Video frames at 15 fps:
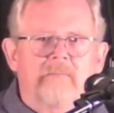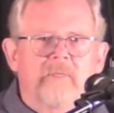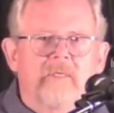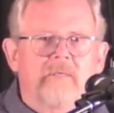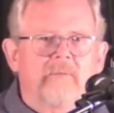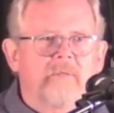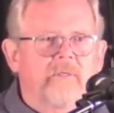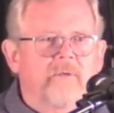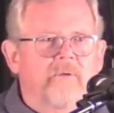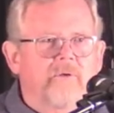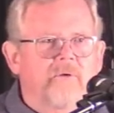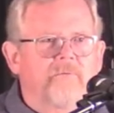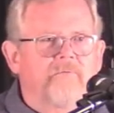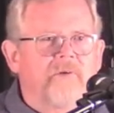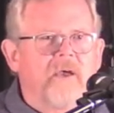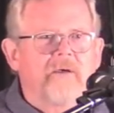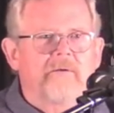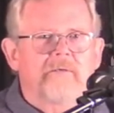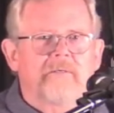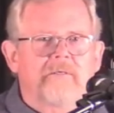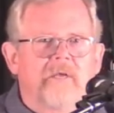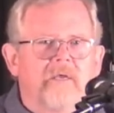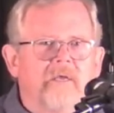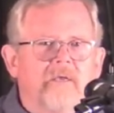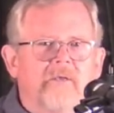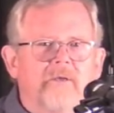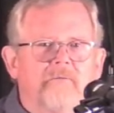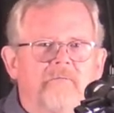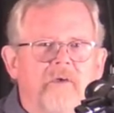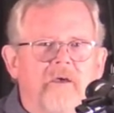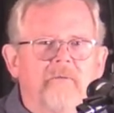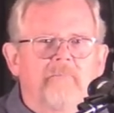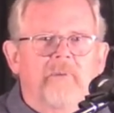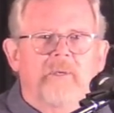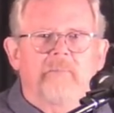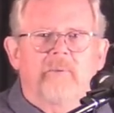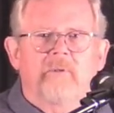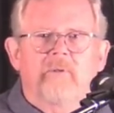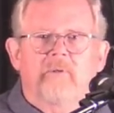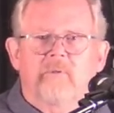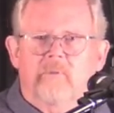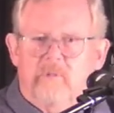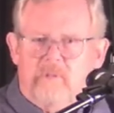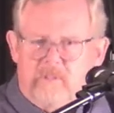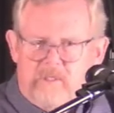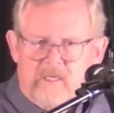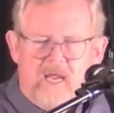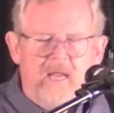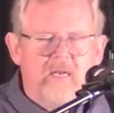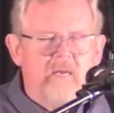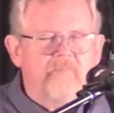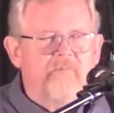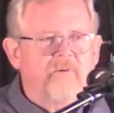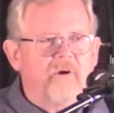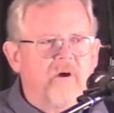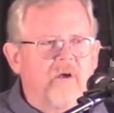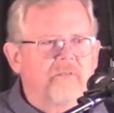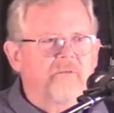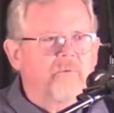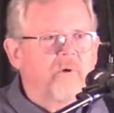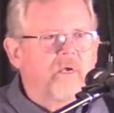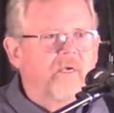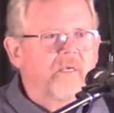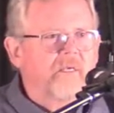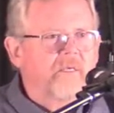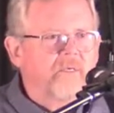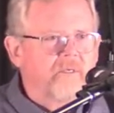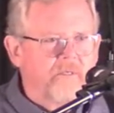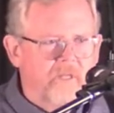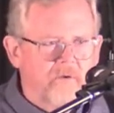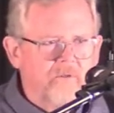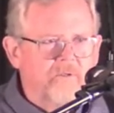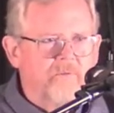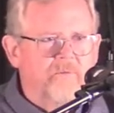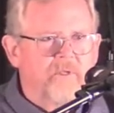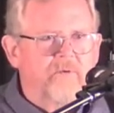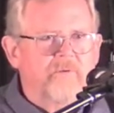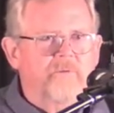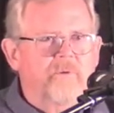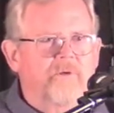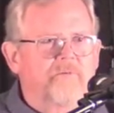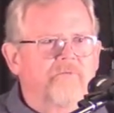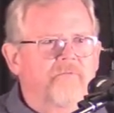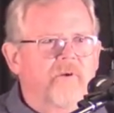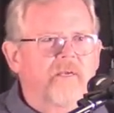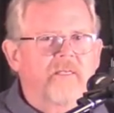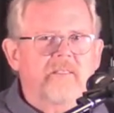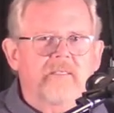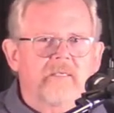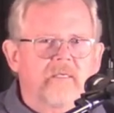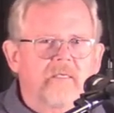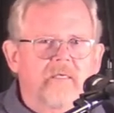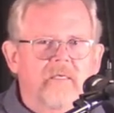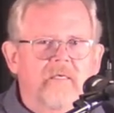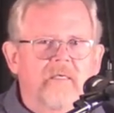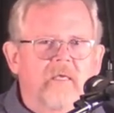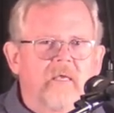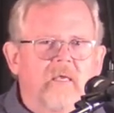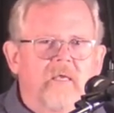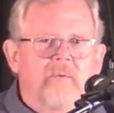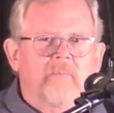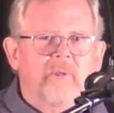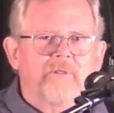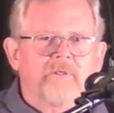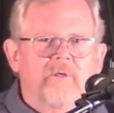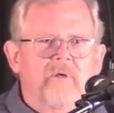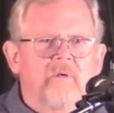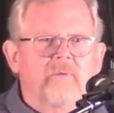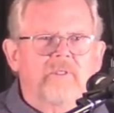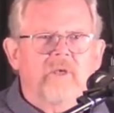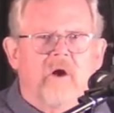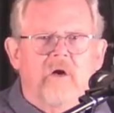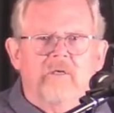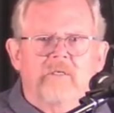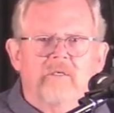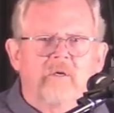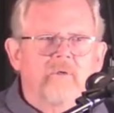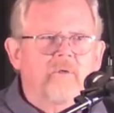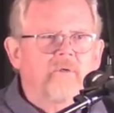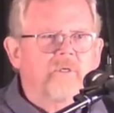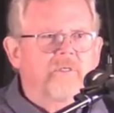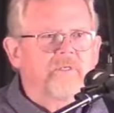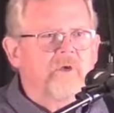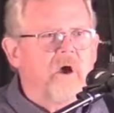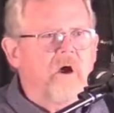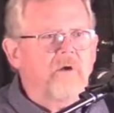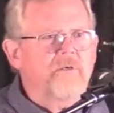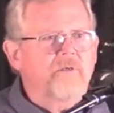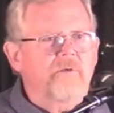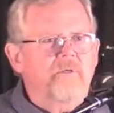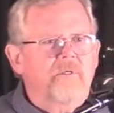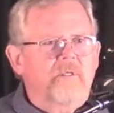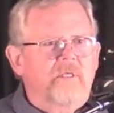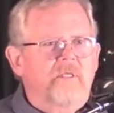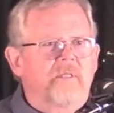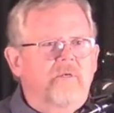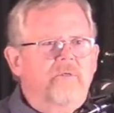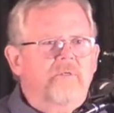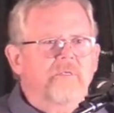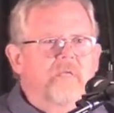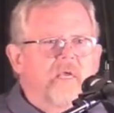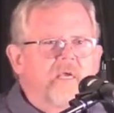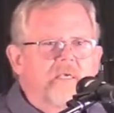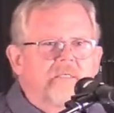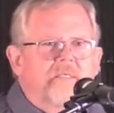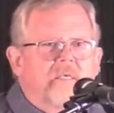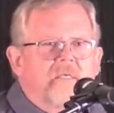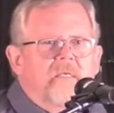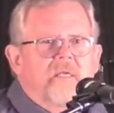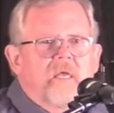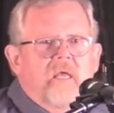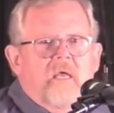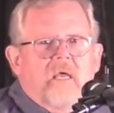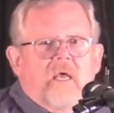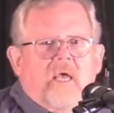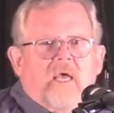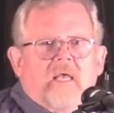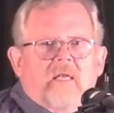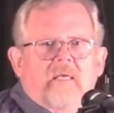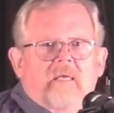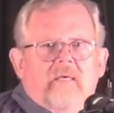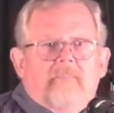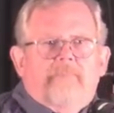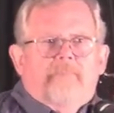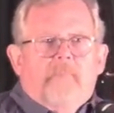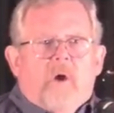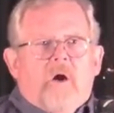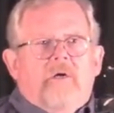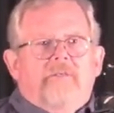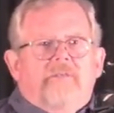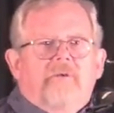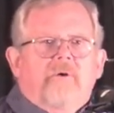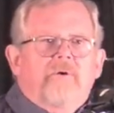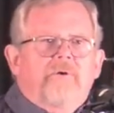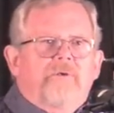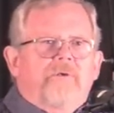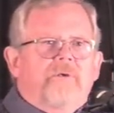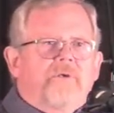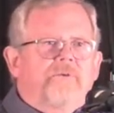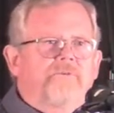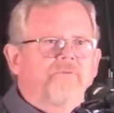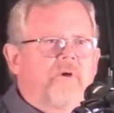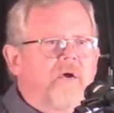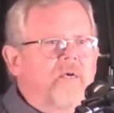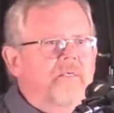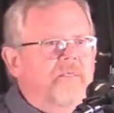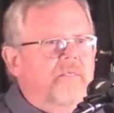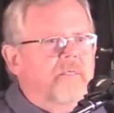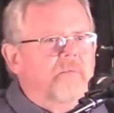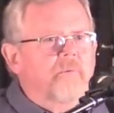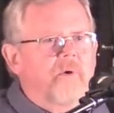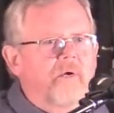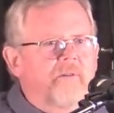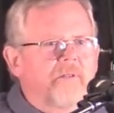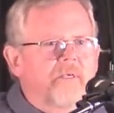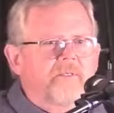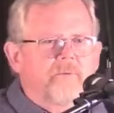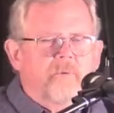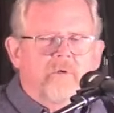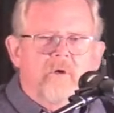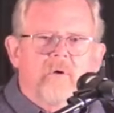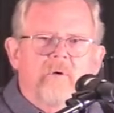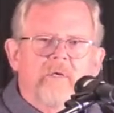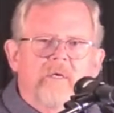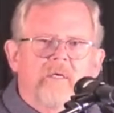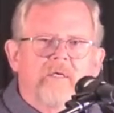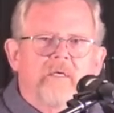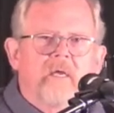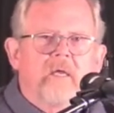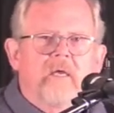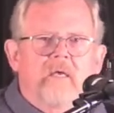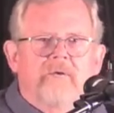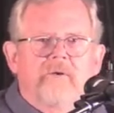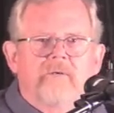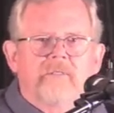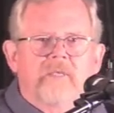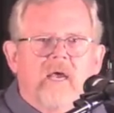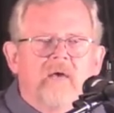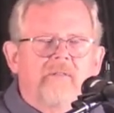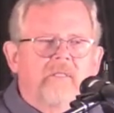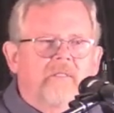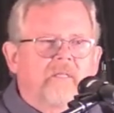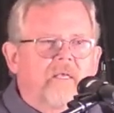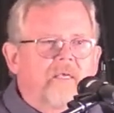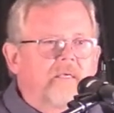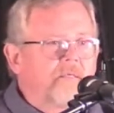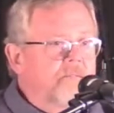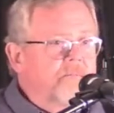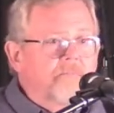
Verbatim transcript: I mean, you, you found you found people who would stand up for God's way, and those those were your friends. And uh, but you know, it was hard to know who to talk to in those days, and and um, hard to know who you could trust and where things were going. And it it turns out that they